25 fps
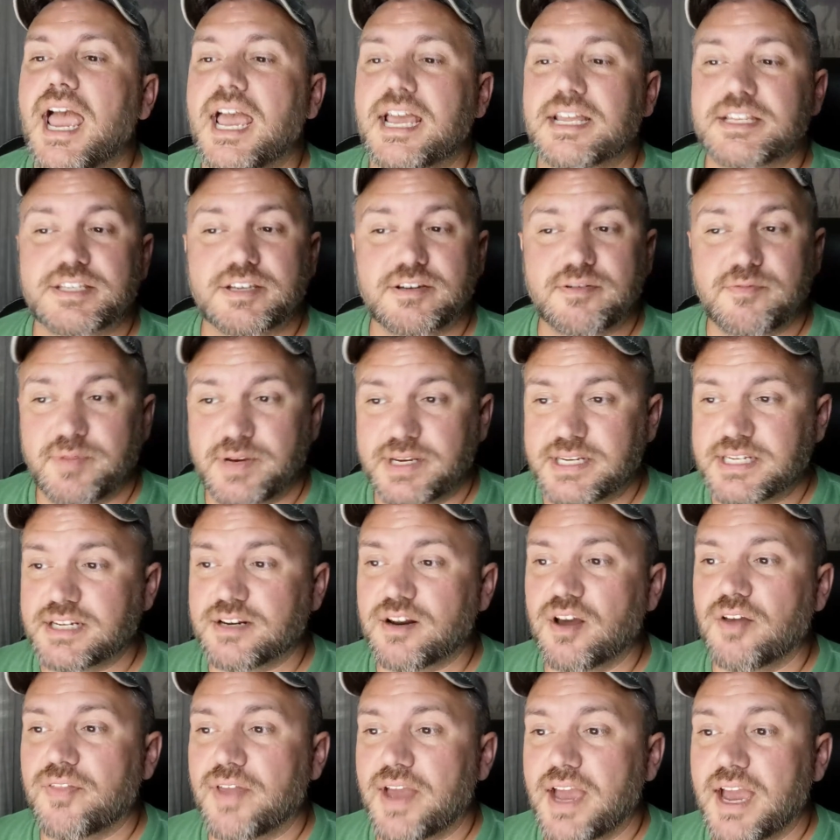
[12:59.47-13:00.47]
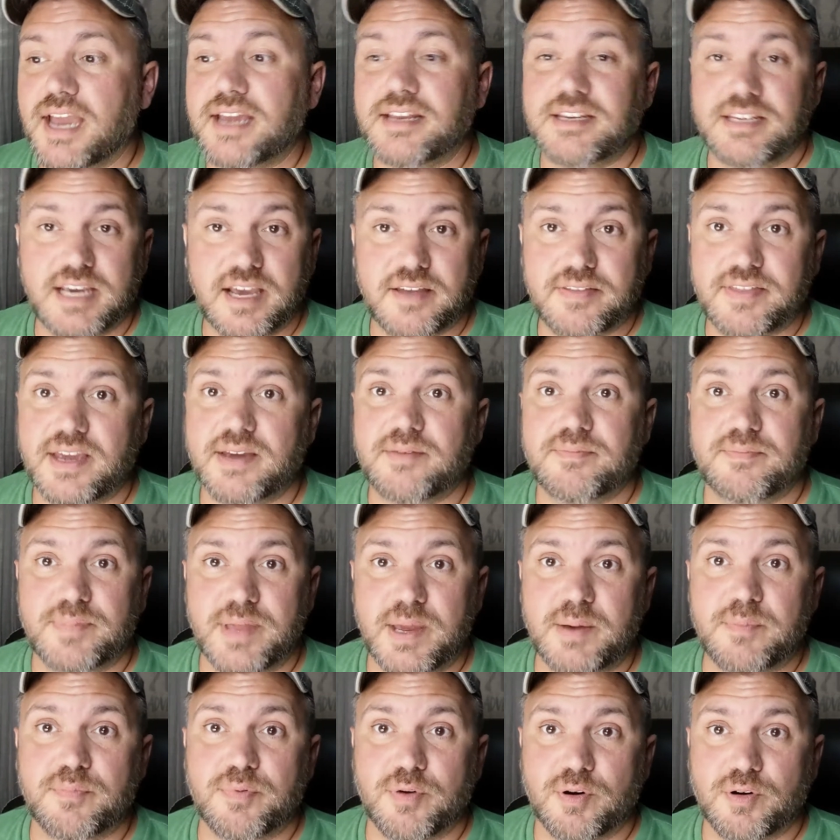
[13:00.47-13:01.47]
And so we did all that. And yeah, they
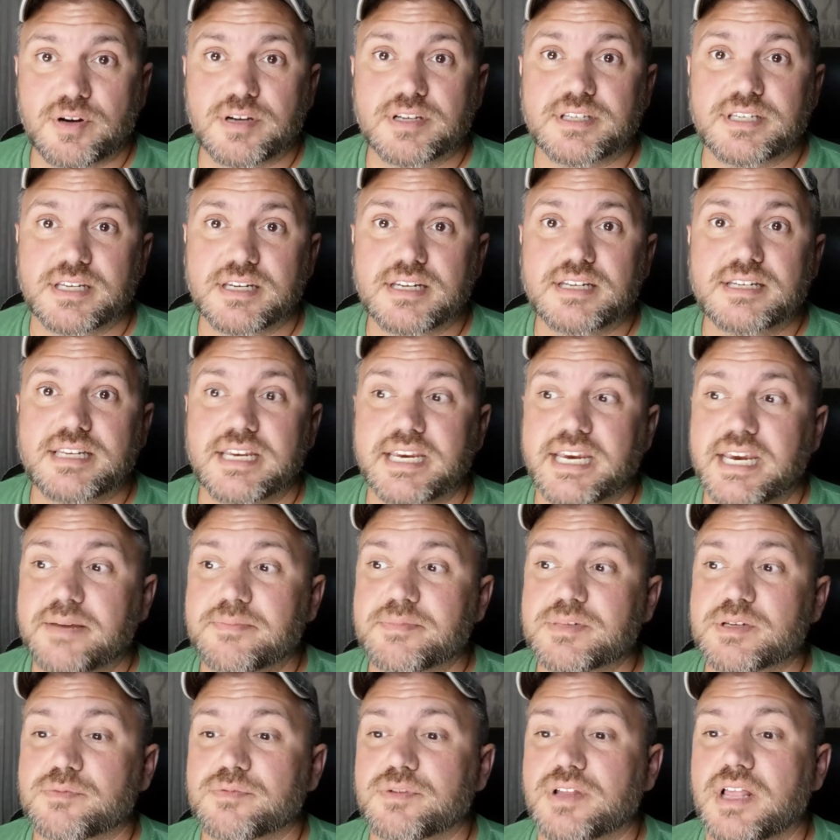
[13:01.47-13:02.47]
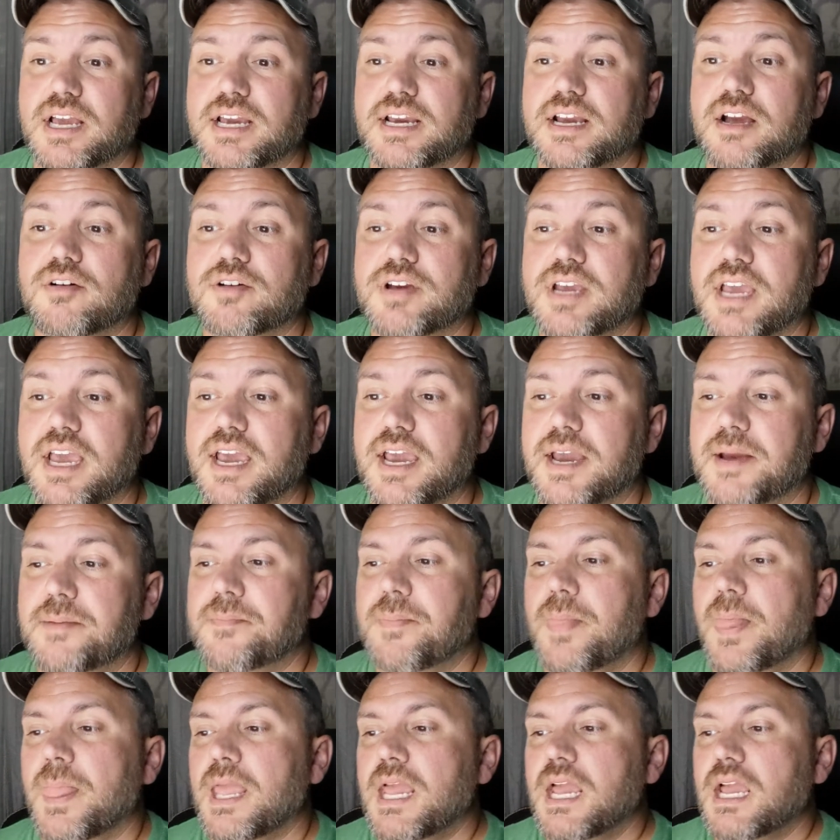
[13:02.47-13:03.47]
broke us into teams, and we're like, okay,
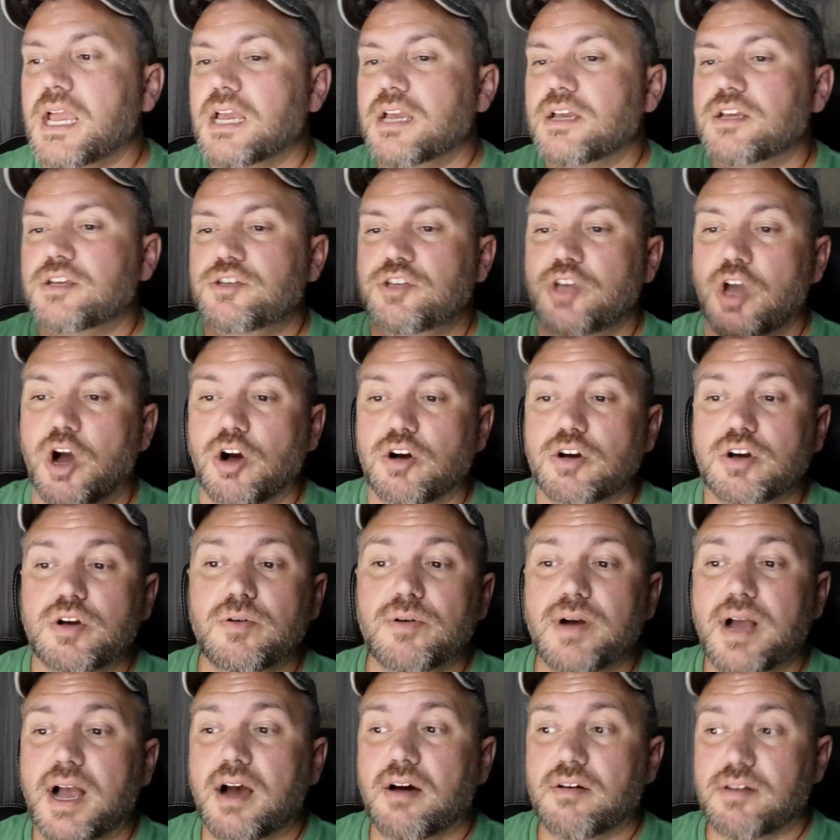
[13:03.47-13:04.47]
y'all go